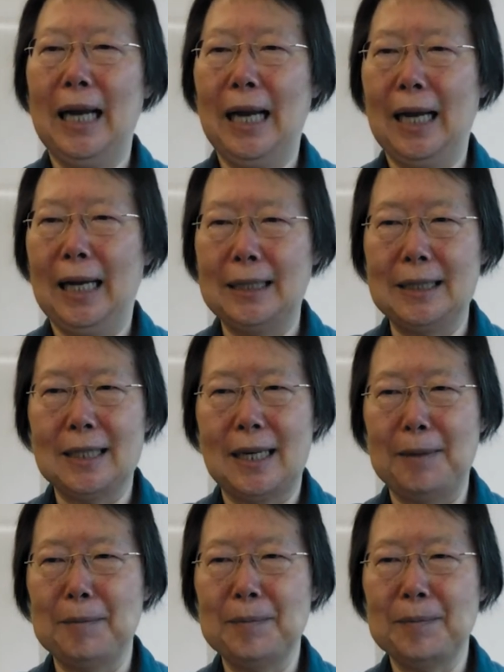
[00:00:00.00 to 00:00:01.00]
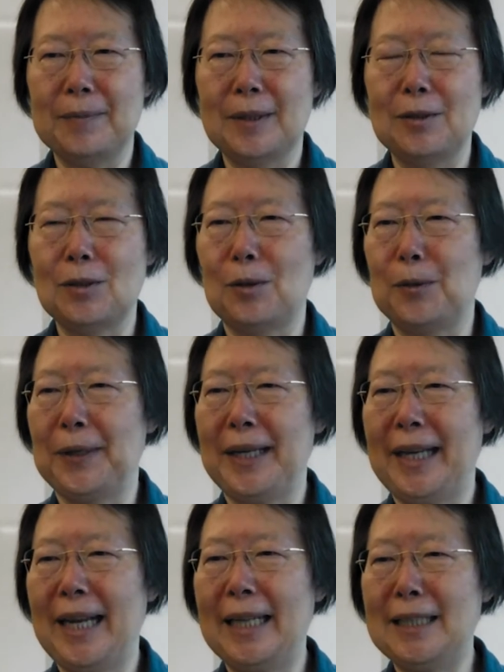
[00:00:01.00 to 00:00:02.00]
at the time. So he
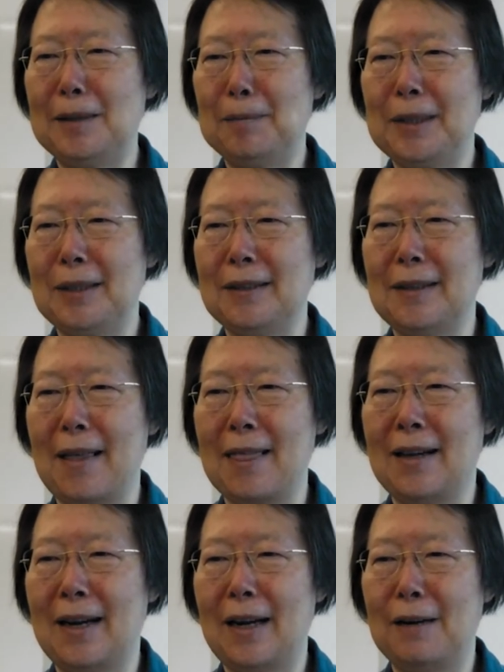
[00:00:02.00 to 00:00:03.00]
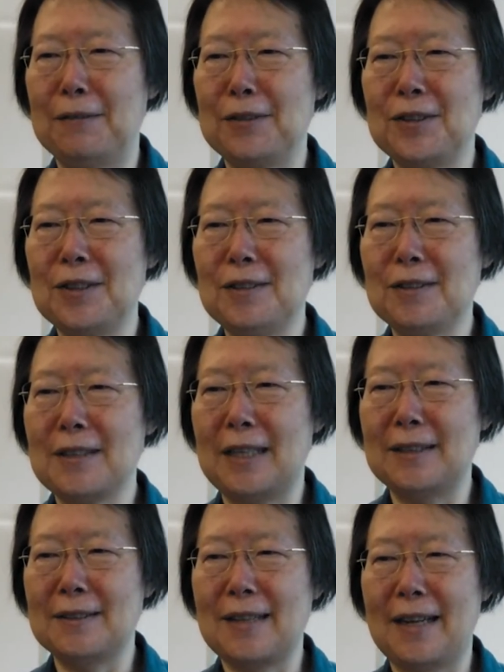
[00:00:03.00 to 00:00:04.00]
handed me the RFCs and
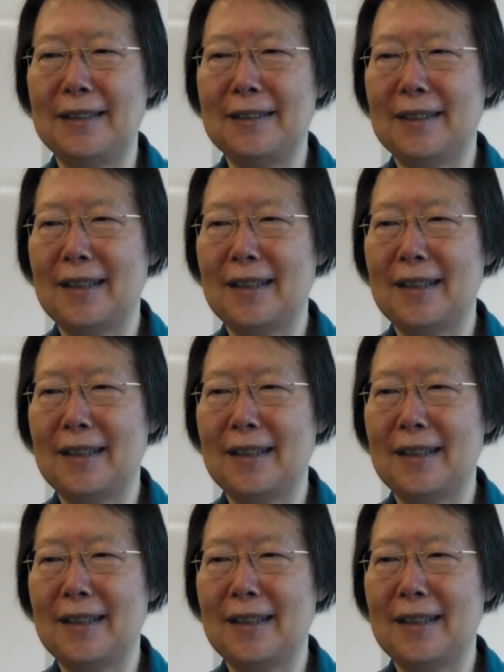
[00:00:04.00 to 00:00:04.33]
said,